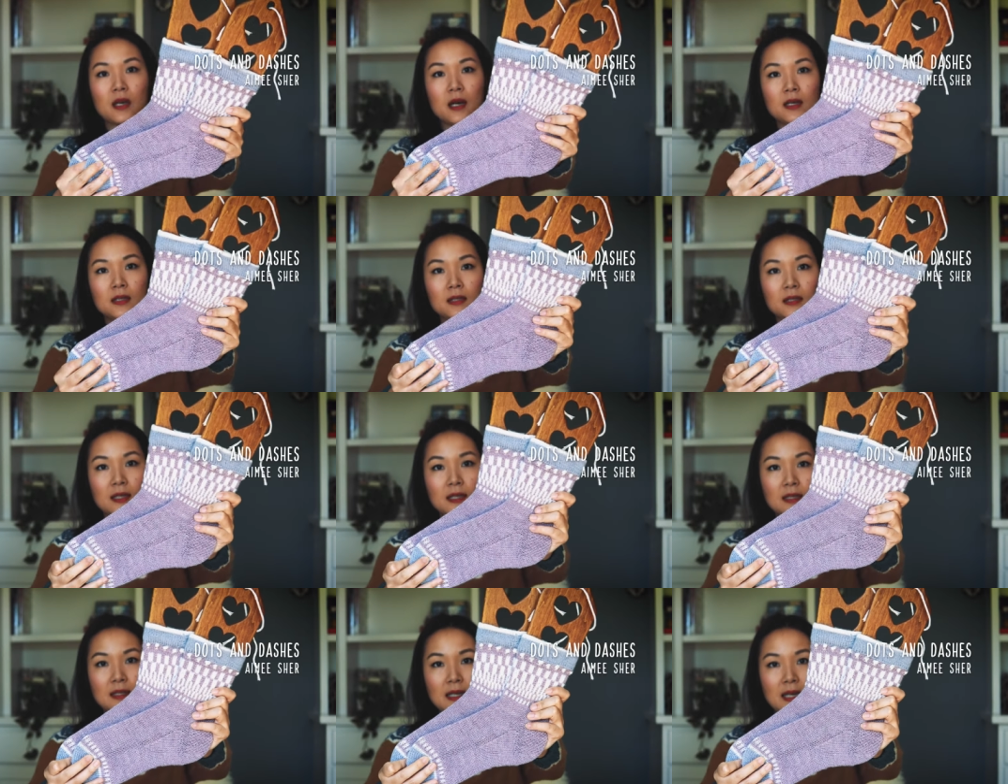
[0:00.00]

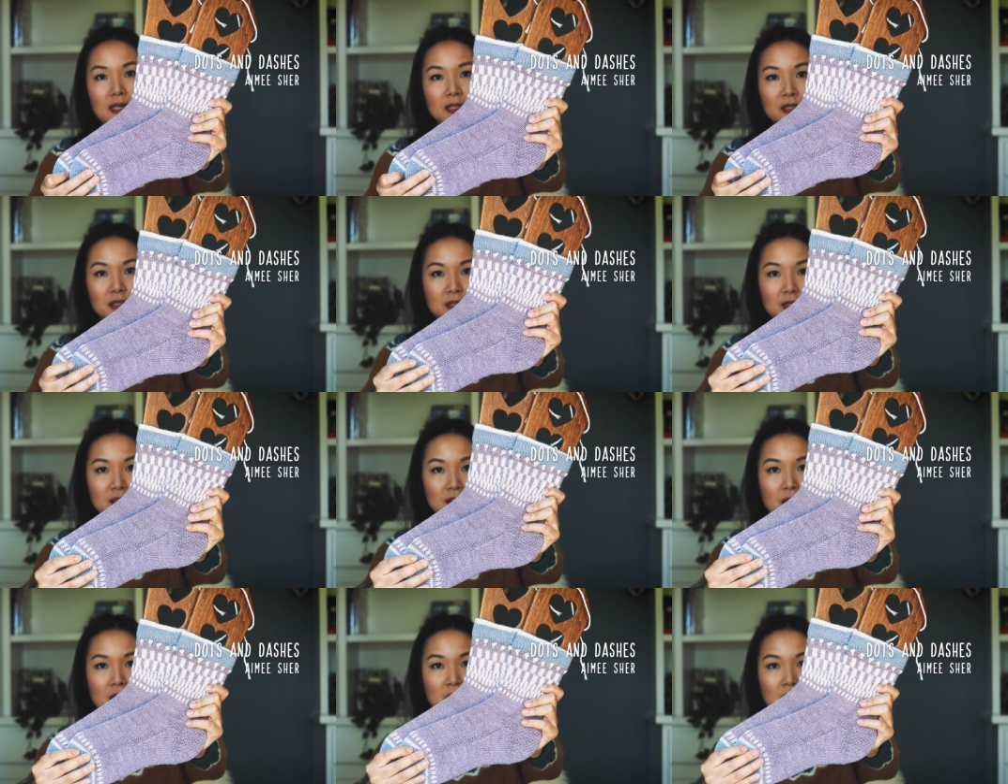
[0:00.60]
dots and
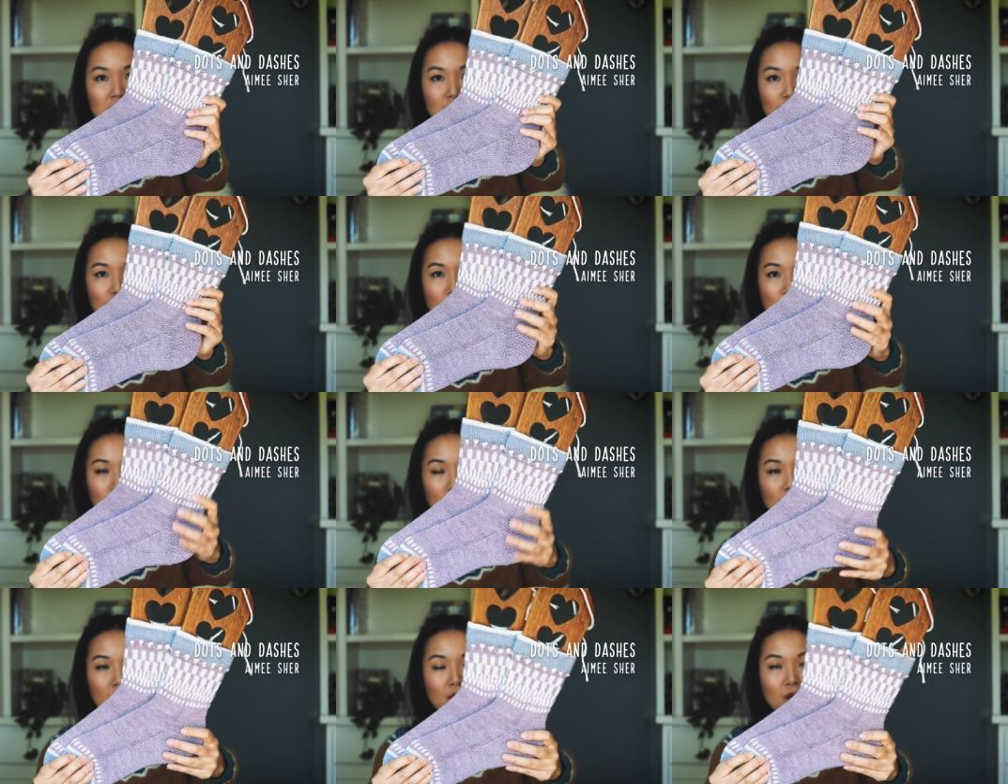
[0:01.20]
dashes socks
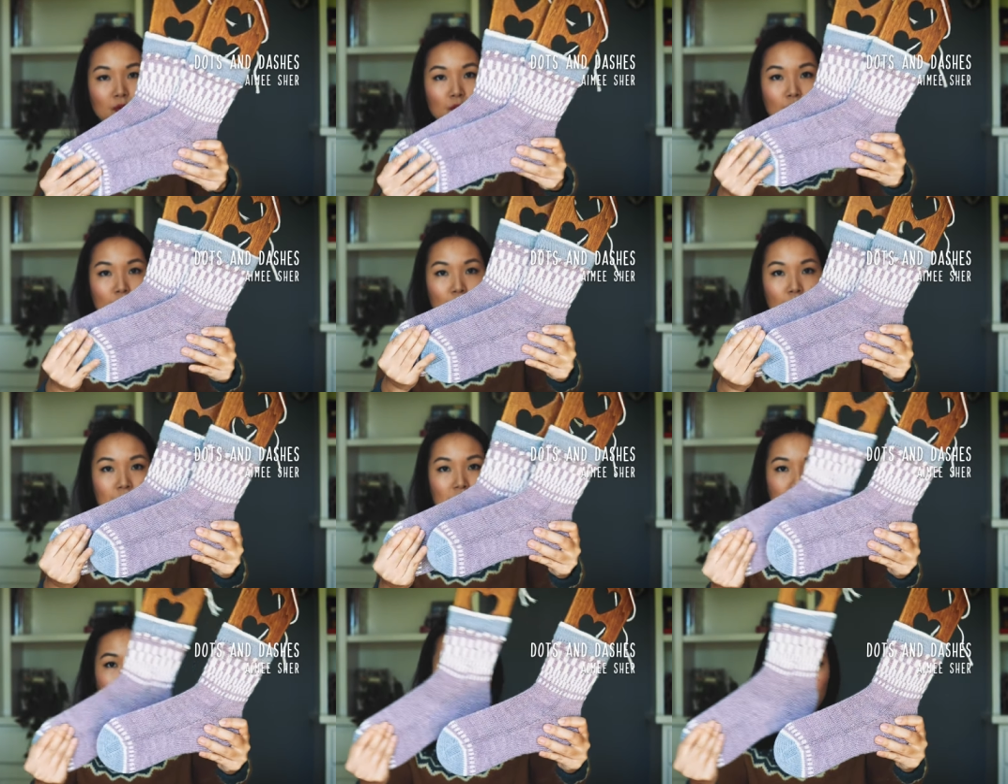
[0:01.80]
were
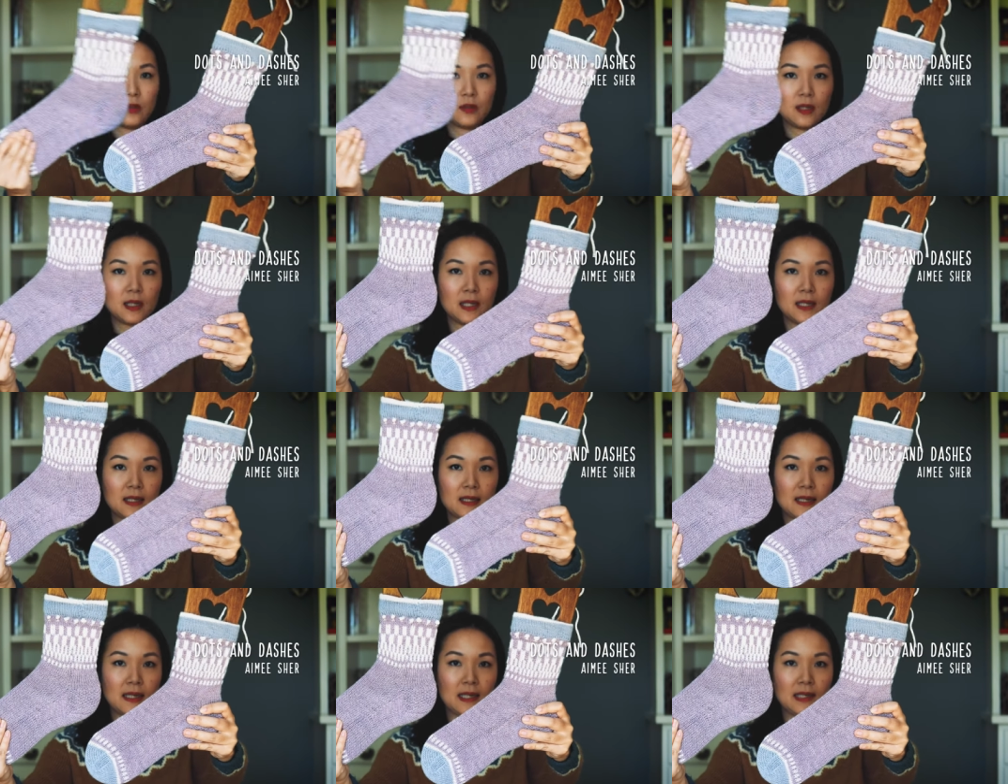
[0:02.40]

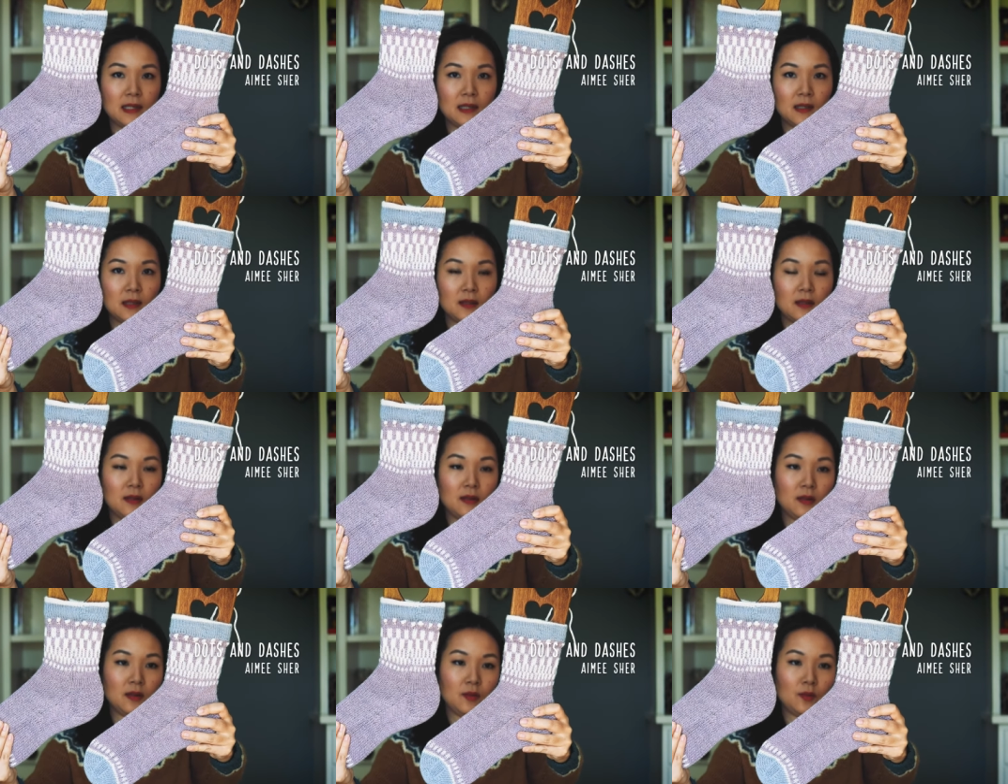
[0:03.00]
originally knit
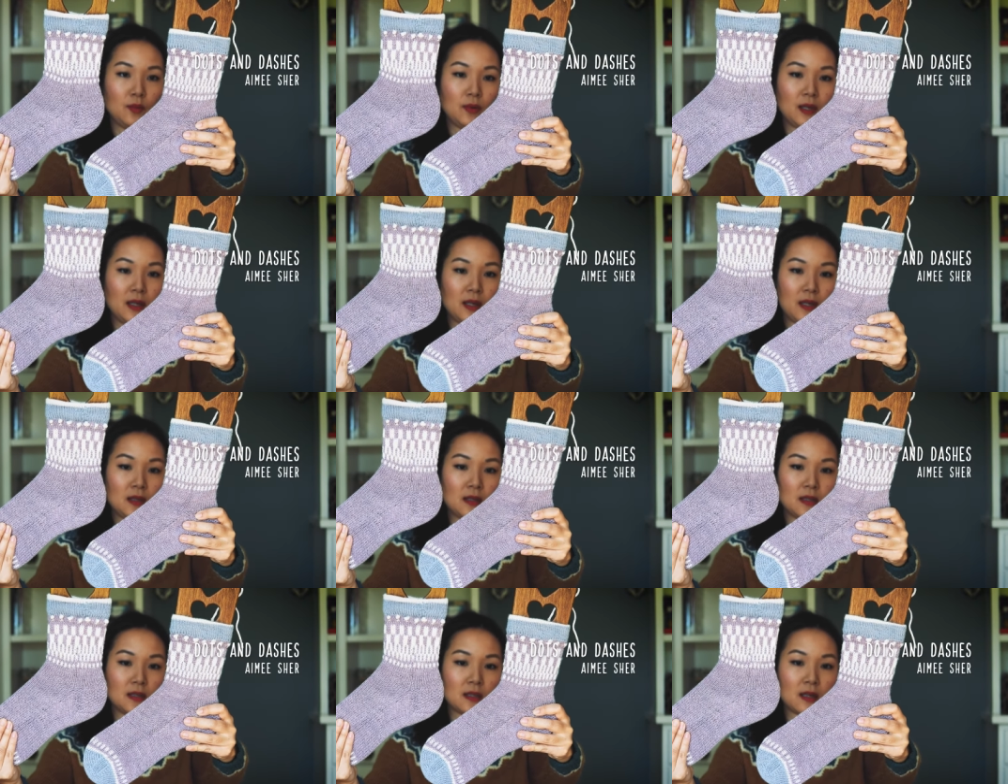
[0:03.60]

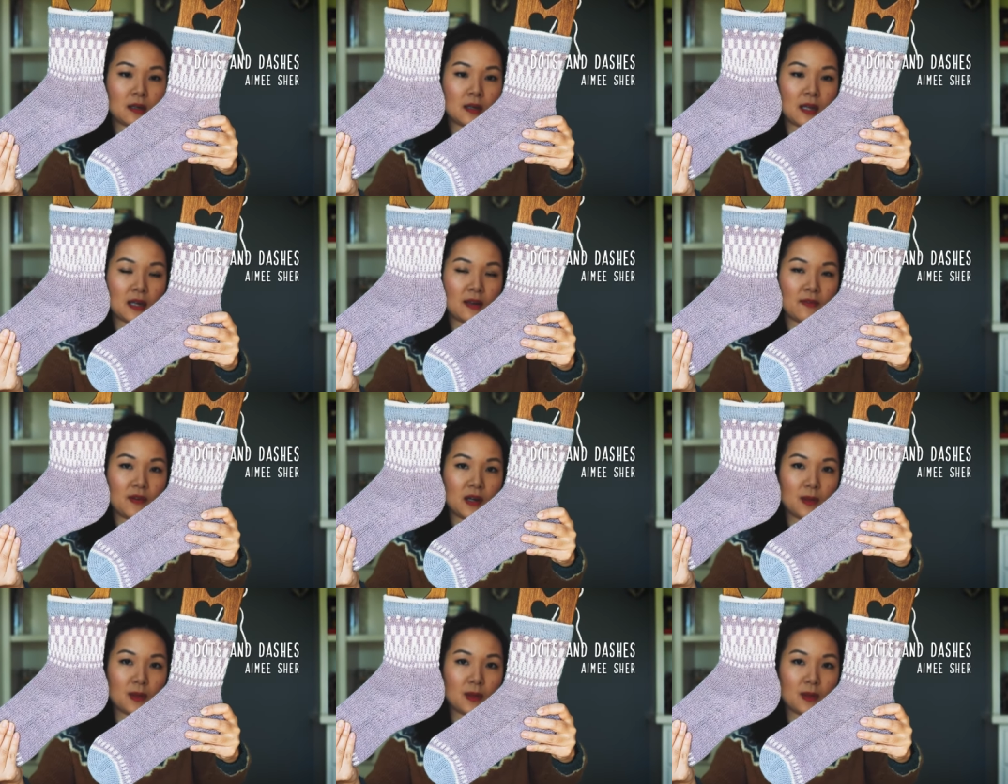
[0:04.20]
with Sunday